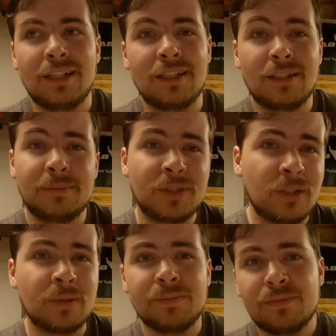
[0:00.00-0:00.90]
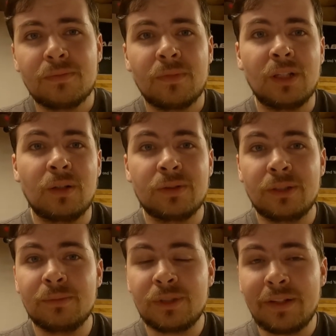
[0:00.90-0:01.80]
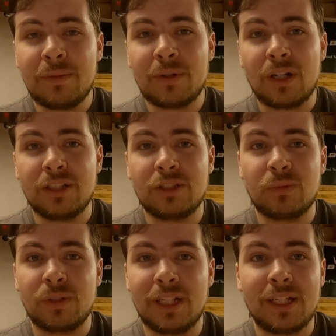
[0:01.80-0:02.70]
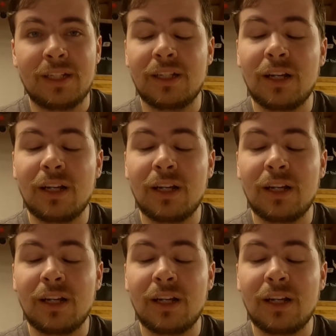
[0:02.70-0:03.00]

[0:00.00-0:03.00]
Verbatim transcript: Um, so you know, some safety precautions were taking,